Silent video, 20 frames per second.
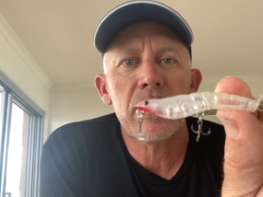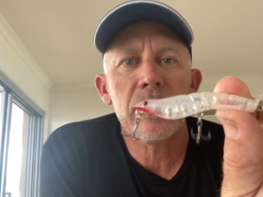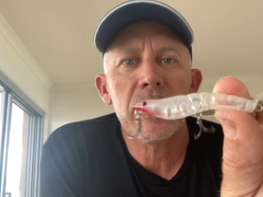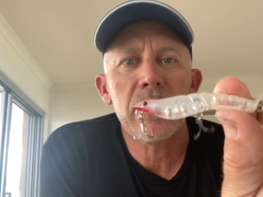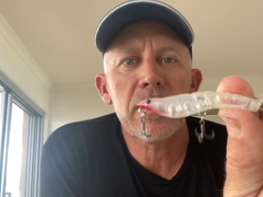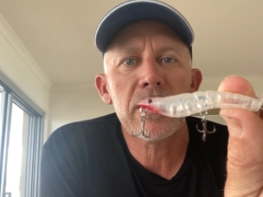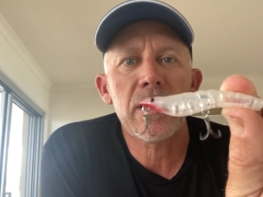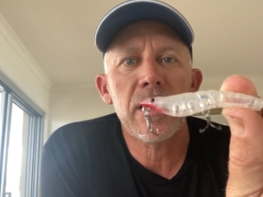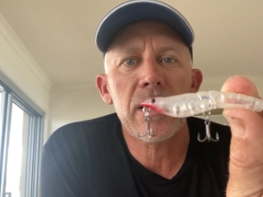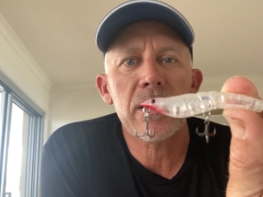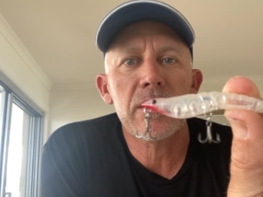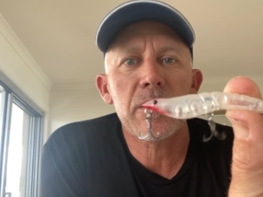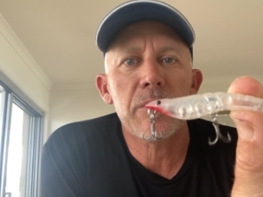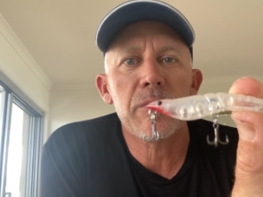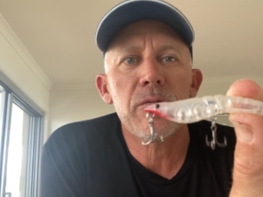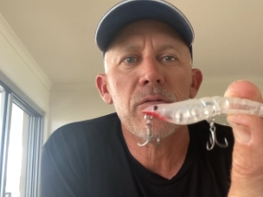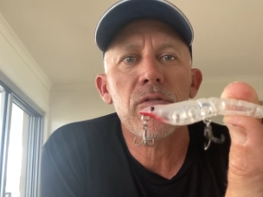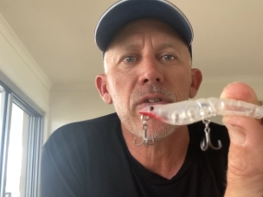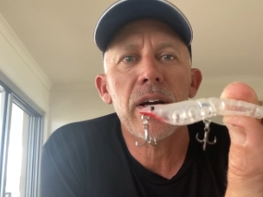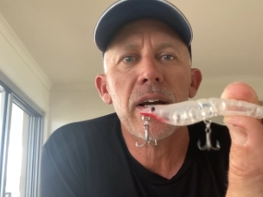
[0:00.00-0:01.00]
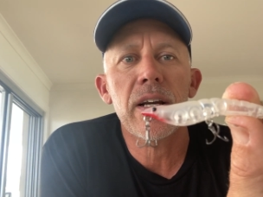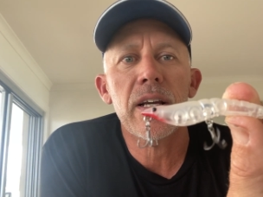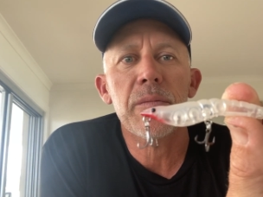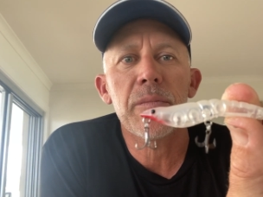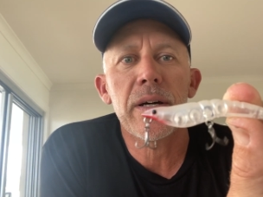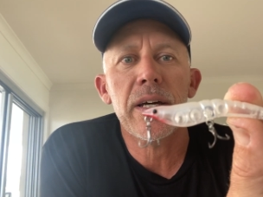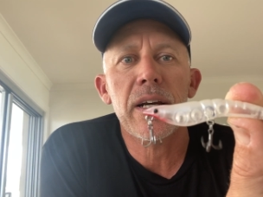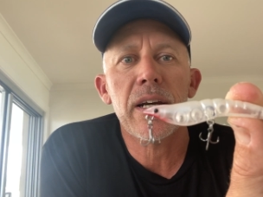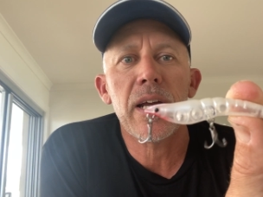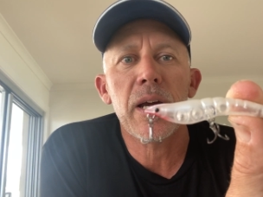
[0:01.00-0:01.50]
These guys have really
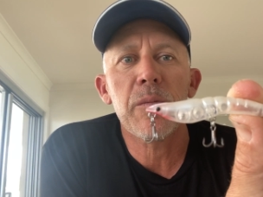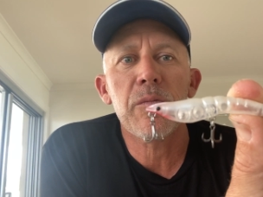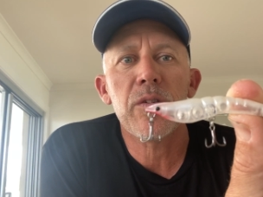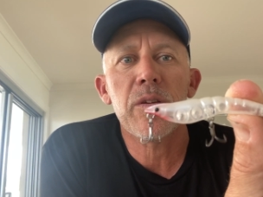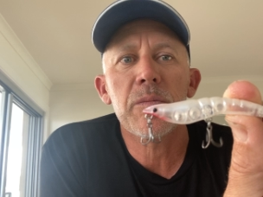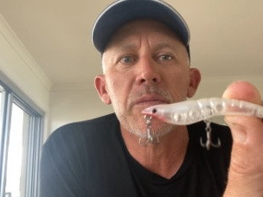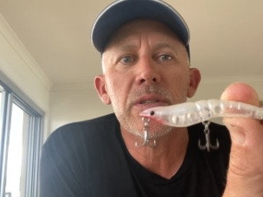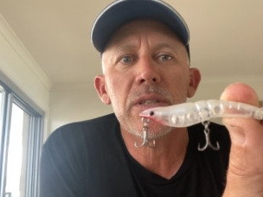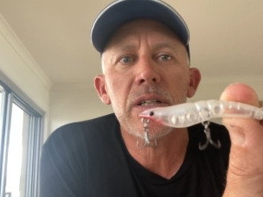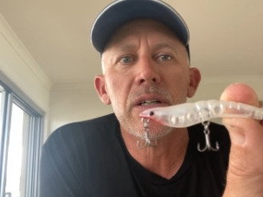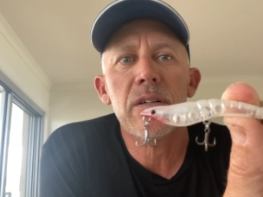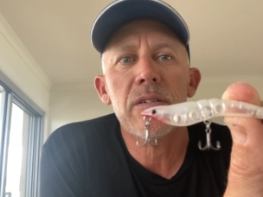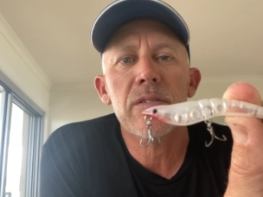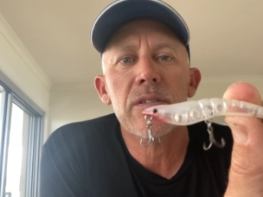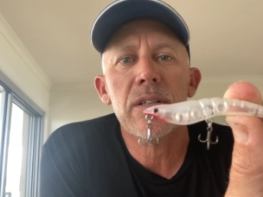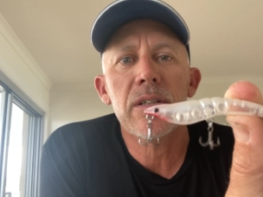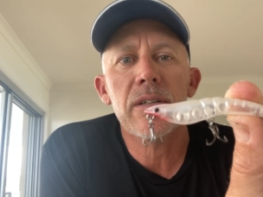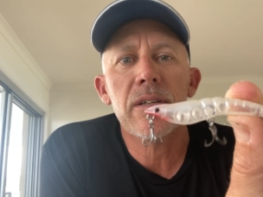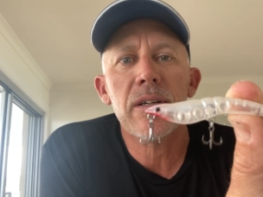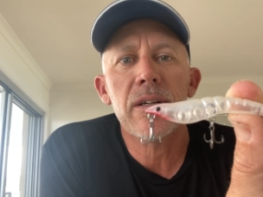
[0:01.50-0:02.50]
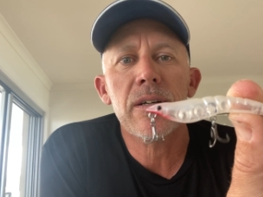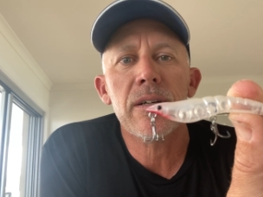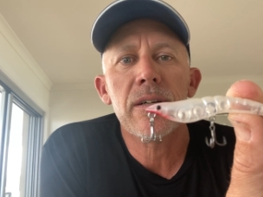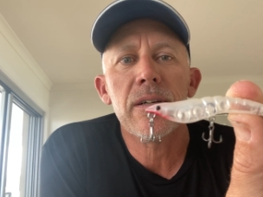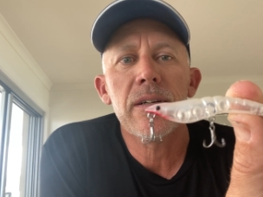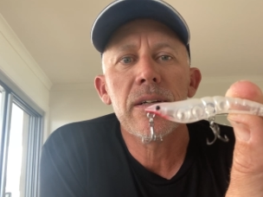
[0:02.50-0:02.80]
made a name for themselves, and